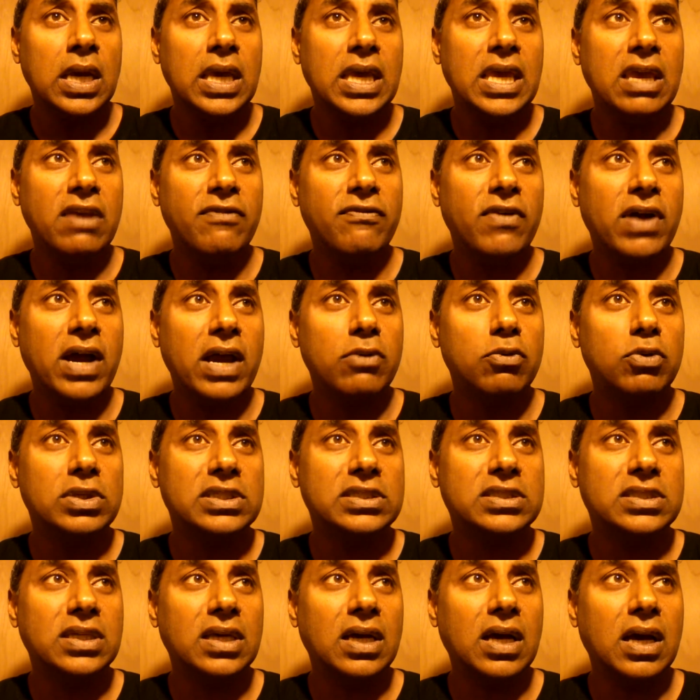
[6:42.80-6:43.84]
If I
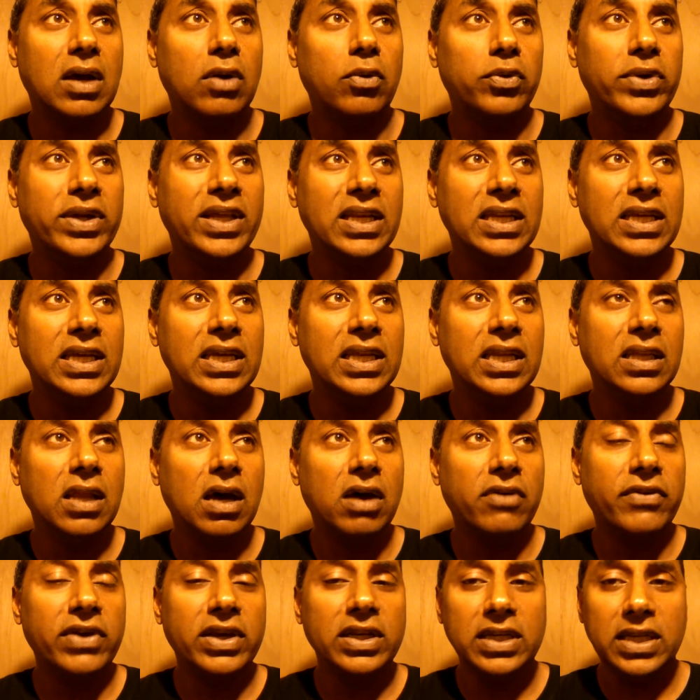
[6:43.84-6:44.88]
was uh, really
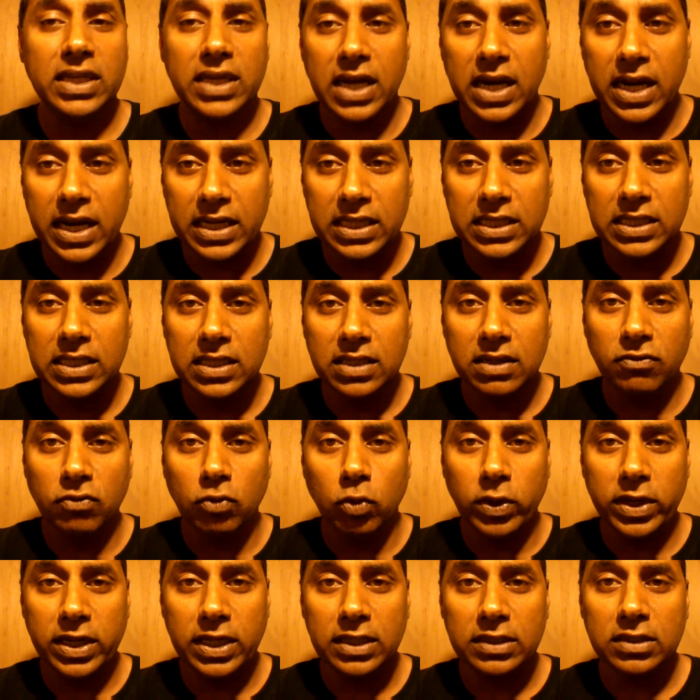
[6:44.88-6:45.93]
loving the idea of
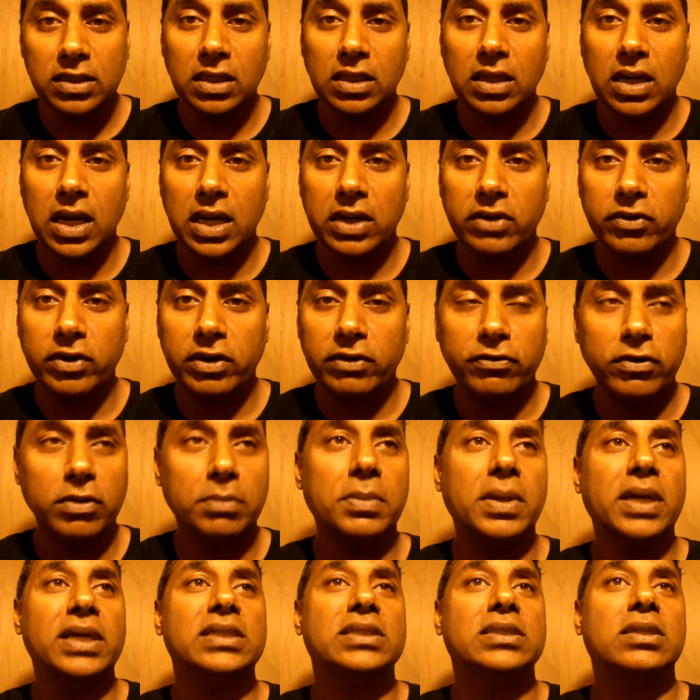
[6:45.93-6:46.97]
winning the lottery for
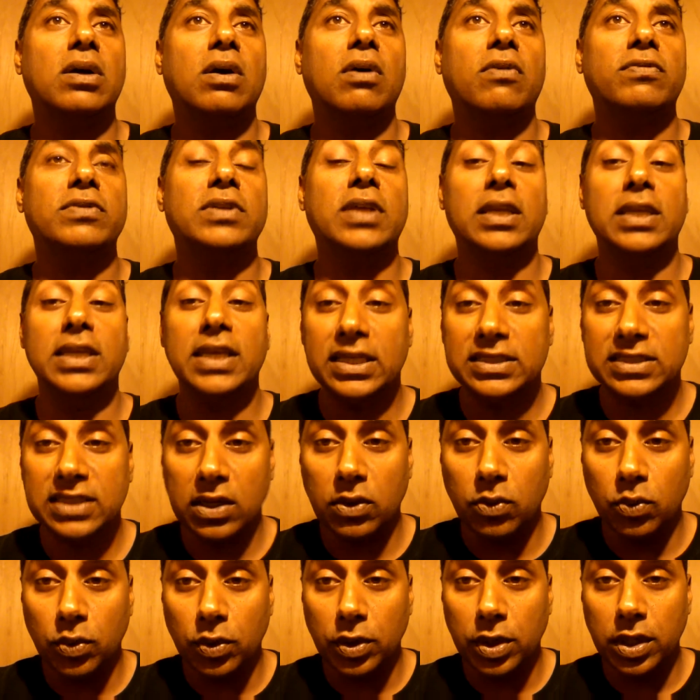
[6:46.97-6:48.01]
myself, then yes, I
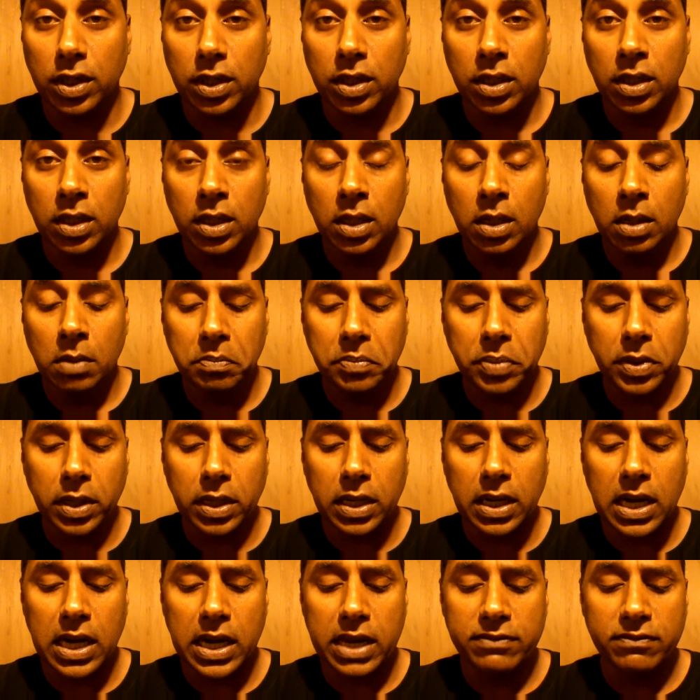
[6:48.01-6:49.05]
would.
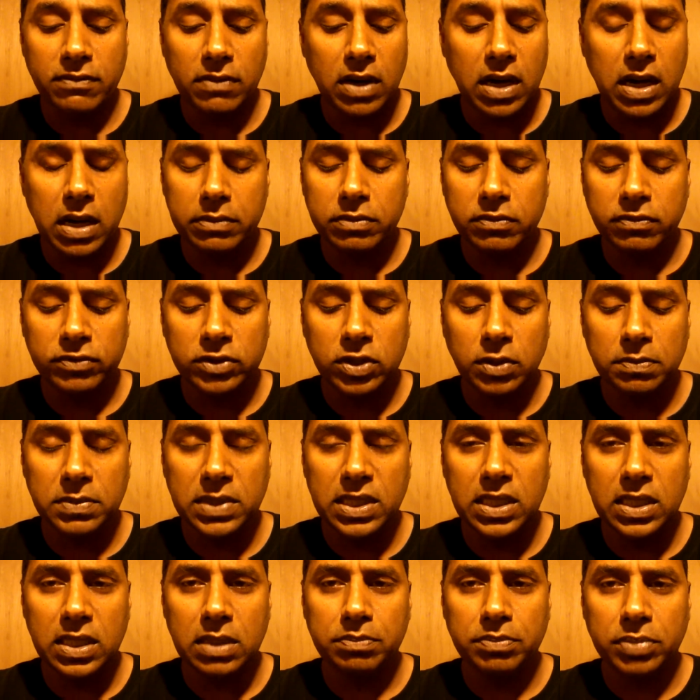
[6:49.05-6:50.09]
But I, I to
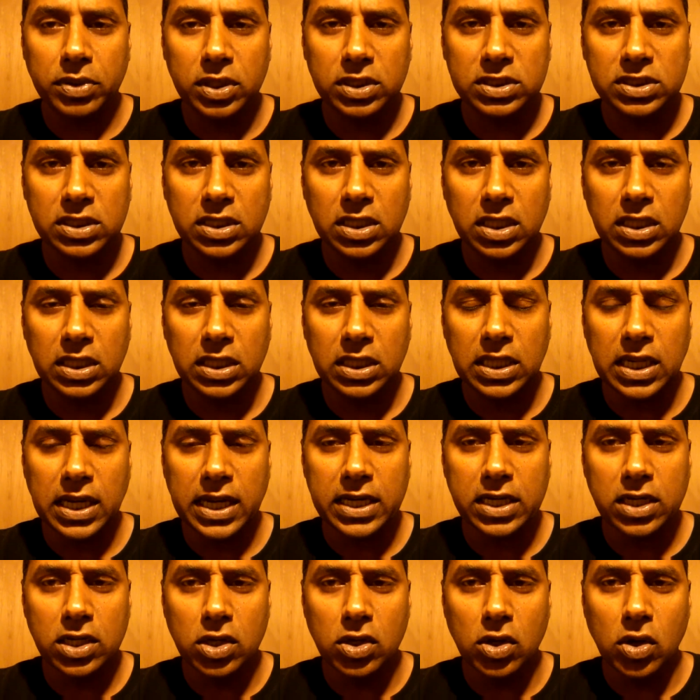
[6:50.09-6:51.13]
me personally, I
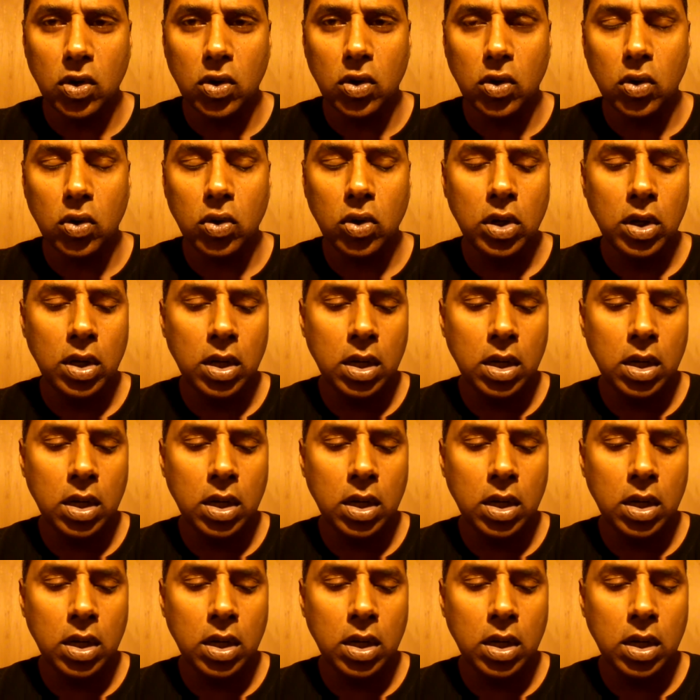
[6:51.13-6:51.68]
know